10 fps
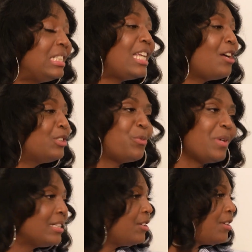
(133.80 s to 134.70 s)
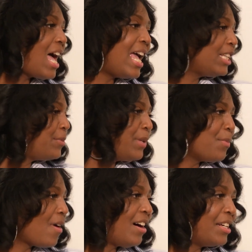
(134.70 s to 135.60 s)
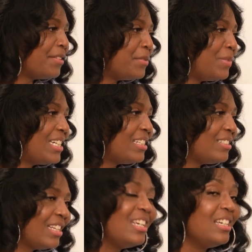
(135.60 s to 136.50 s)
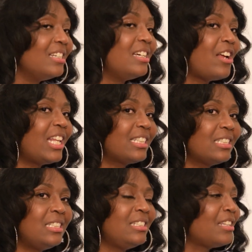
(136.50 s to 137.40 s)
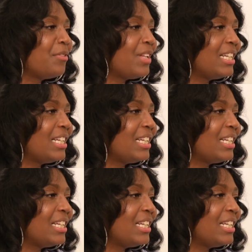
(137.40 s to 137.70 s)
reached out to me, I told her I had to be a part of it because, you know, I like to see stuff